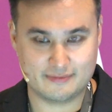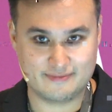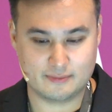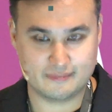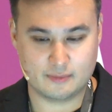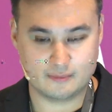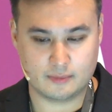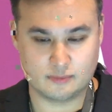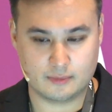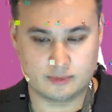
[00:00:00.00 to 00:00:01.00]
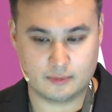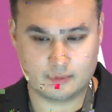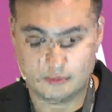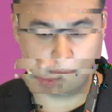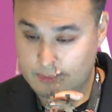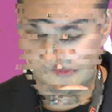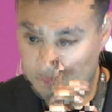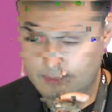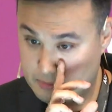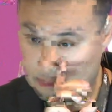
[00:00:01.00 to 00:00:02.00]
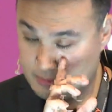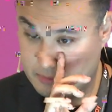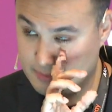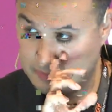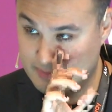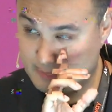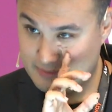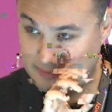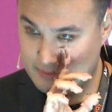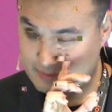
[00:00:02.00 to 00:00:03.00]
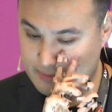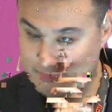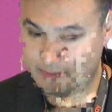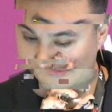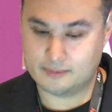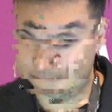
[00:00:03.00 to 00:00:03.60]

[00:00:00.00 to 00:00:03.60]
this is a list of all the cryptocurrencies that we support on the site,